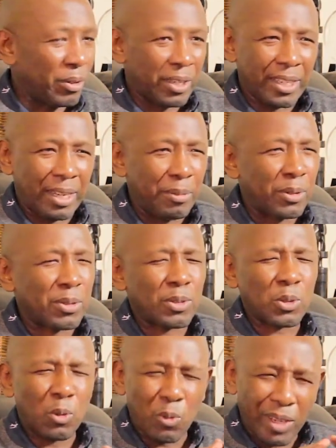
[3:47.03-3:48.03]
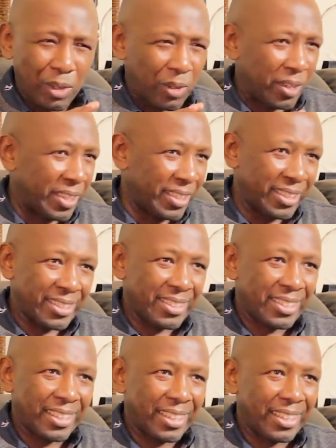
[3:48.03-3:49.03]
I mean, it was so well
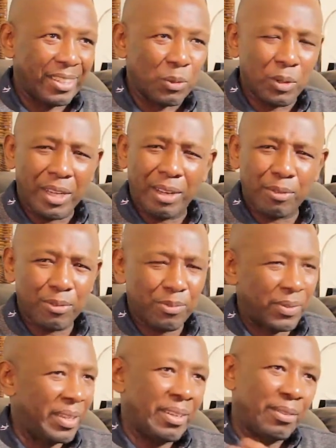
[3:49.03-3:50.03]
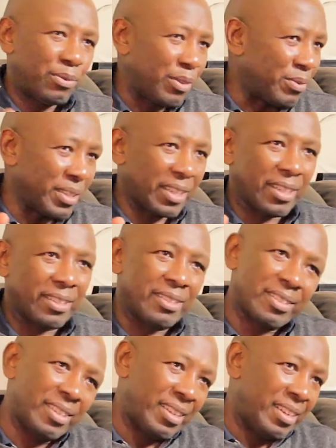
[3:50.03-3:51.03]
organized, and we'd have 50
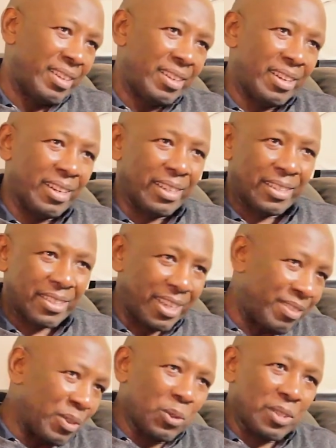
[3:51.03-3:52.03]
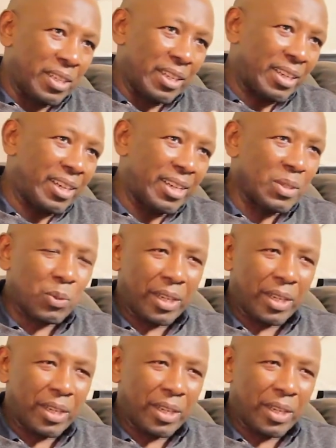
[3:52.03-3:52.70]
kids uh, driving those little cars.